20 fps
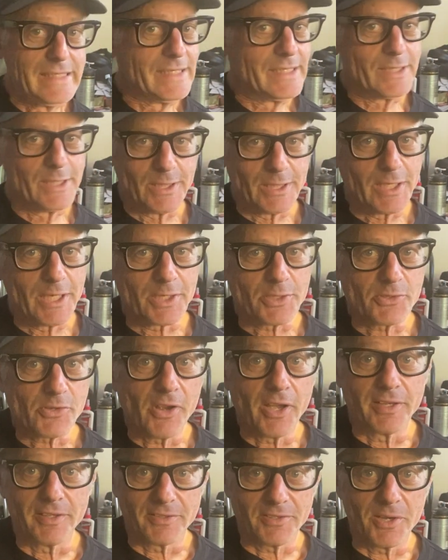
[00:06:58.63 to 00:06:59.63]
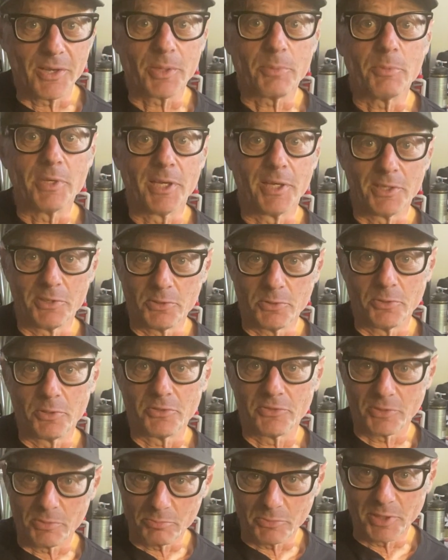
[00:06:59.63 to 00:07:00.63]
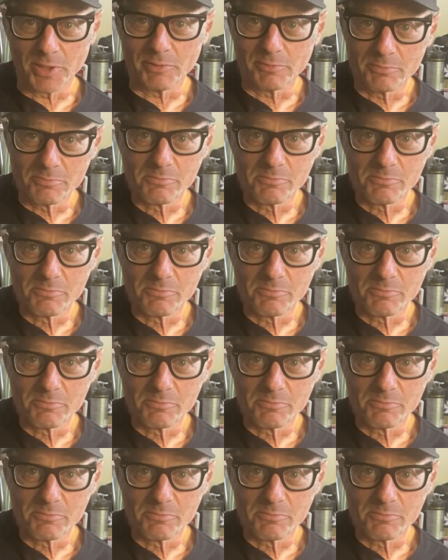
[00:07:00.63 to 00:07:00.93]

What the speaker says: Good luck trying to talk me out of doing something,